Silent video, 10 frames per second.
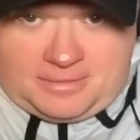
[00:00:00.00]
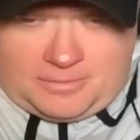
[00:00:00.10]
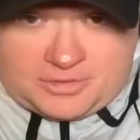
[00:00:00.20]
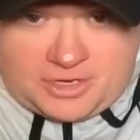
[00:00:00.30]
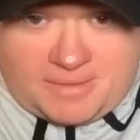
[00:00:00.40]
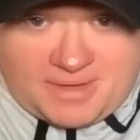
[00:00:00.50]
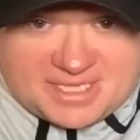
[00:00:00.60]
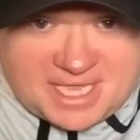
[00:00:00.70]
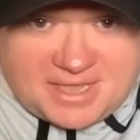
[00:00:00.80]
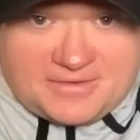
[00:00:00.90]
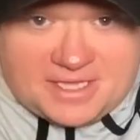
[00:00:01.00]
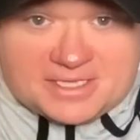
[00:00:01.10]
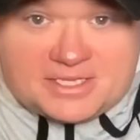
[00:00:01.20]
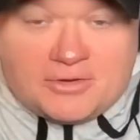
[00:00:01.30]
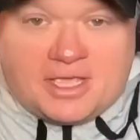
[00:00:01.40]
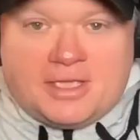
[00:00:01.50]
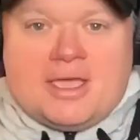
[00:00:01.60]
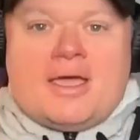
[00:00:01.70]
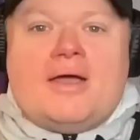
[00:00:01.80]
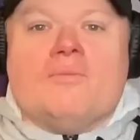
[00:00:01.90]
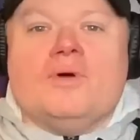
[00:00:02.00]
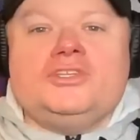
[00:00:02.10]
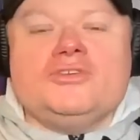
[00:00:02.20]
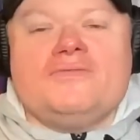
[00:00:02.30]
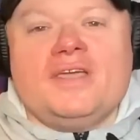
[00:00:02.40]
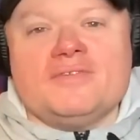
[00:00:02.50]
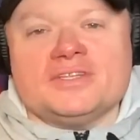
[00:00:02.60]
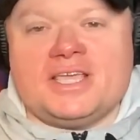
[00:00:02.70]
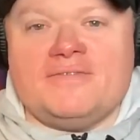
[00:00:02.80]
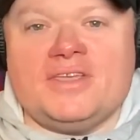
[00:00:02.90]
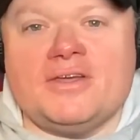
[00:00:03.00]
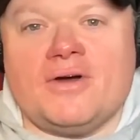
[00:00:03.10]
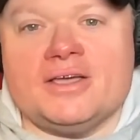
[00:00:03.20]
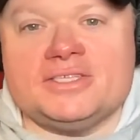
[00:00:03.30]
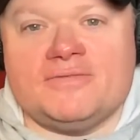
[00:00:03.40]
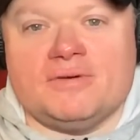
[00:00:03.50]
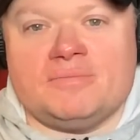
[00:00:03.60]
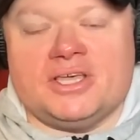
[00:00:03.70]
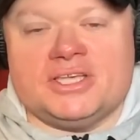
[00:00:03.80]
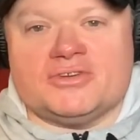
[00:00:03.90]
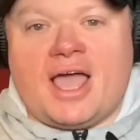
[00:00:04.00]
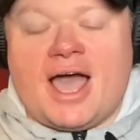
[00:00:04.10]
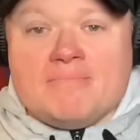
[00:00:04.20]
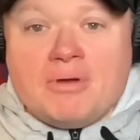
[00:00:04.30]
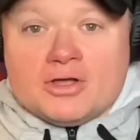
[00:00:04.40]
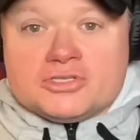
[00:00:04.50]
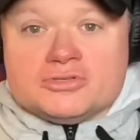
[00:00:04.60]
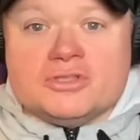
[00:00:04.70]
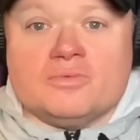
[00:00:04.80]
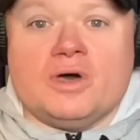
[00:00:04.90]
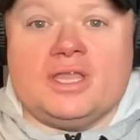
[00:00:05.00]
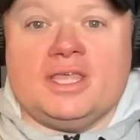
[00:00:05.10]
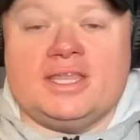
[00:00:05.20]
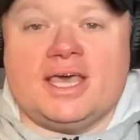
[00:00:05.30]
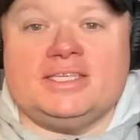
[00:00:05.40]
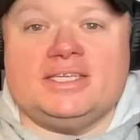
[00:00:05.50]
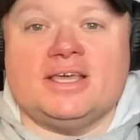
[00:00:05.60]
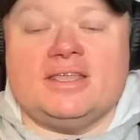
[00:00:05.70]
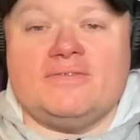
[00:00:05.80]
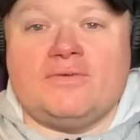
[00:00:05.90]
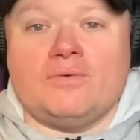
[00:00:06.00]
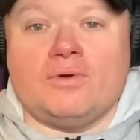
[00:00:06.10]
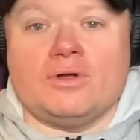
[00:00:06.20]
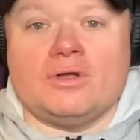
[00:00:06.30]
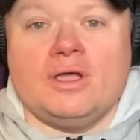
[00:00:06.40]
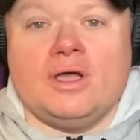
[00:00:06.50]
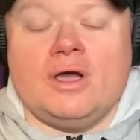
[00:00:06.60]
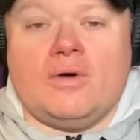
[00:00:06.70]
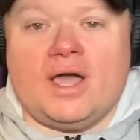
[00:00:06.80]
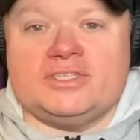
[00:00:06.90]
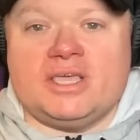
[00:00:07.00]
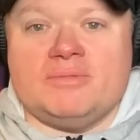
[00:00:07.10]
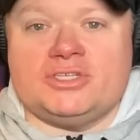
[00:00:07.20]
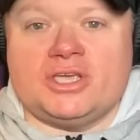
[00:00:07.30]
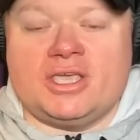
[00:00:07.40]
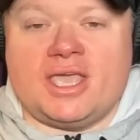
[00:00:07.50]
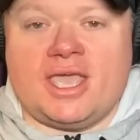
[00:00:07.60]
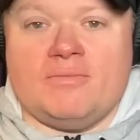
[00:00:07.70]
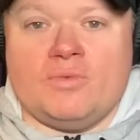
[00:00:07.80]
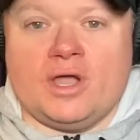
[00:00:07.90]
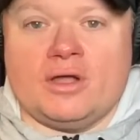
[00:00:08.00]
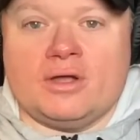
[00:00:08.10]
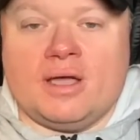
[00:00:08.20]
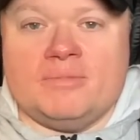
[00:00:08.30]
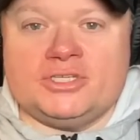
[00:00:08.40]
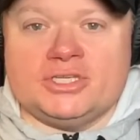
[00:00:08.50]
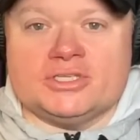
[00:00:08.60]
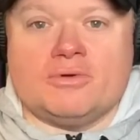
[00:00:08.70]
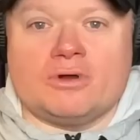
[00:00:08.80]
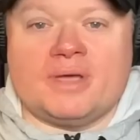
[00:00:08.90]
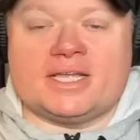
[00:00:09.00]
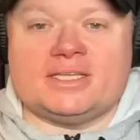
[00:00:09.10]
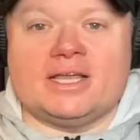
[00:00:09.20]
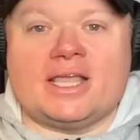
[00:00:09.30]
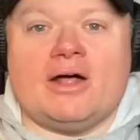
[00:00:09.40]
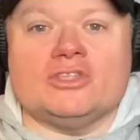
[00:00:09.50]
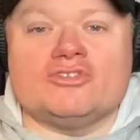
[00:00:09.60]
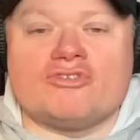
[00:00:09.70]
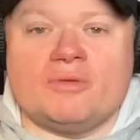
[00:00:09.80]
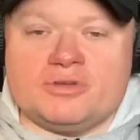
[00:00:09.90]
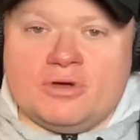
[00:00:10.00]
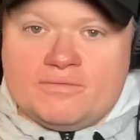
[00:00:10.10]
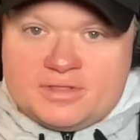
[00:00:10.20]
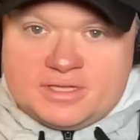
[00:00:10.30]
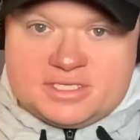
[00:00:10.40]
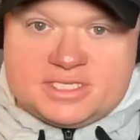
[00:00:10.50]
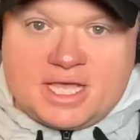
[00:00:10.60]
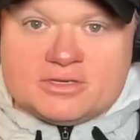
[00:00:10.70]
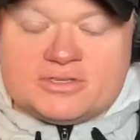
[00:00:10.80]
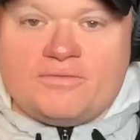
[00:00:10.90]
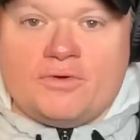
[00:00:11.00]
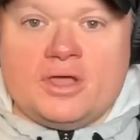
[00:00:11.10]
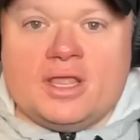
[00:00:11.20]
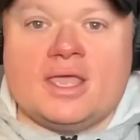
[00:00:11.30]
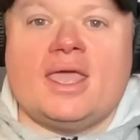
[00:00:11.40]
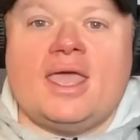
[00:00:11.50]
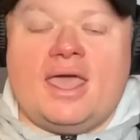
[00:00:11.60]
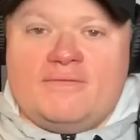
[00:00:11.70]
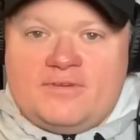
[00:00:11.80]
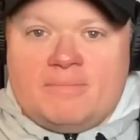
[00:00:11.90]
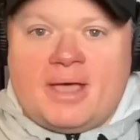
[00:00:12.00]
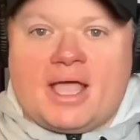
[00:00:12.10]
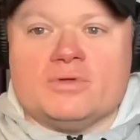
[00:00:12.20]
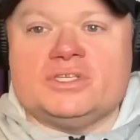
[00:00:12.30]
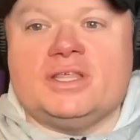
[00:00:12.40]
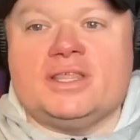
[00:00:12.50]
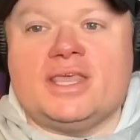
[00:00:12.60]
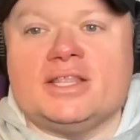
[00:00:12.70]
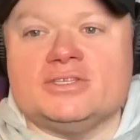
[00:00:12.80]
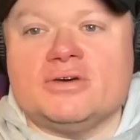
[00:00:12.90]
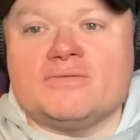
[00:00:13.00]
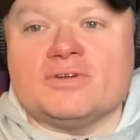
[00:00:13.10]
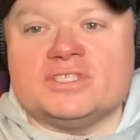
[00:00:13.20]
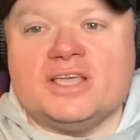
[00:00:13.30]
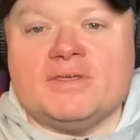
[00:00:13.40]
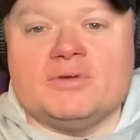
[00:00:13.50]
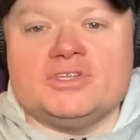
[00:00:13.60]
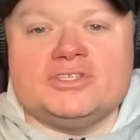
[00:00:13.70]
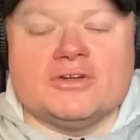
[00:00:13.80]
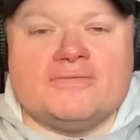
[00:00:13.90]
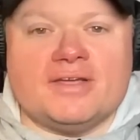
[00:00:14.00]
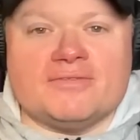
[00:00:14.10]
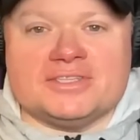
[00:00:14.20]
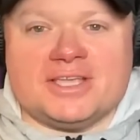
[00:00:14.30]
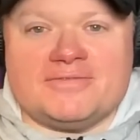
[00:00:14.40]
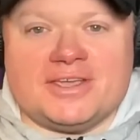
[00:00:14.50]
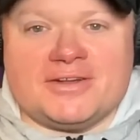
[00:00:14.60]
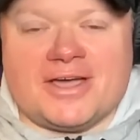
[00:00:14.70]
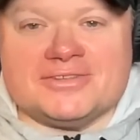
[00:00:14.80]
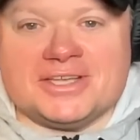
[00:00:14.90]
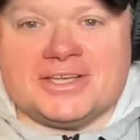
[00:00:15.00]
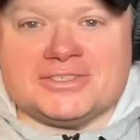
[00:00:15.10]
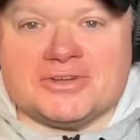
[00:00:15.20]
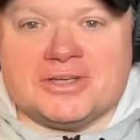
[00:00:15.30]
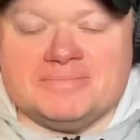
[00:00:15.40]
we're talking about safeties. Tony, what's your favorite safety in Ohio State football history? I'm partial to the one in the 1994 Ohio State-Michigan game where Michigan's quarterback Todd Collins tripped over the center's foot and fell backwards into the end zone for a safety. Which is your favorite safety in Ohio State history?